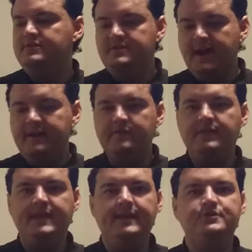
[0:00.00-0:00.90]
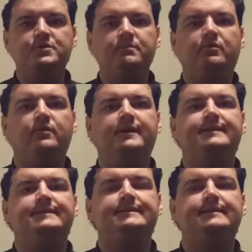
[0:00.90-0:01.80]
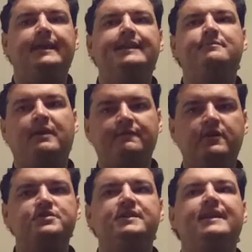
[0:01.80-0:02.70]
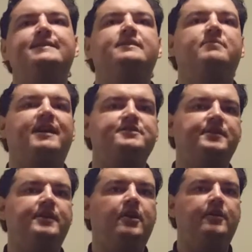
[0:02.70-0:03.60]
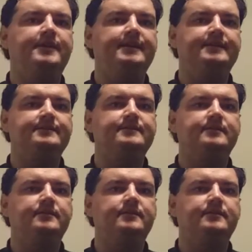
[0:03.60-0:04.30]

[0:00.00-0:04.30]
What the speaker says: none of the entry points into my function ends up actually calling it.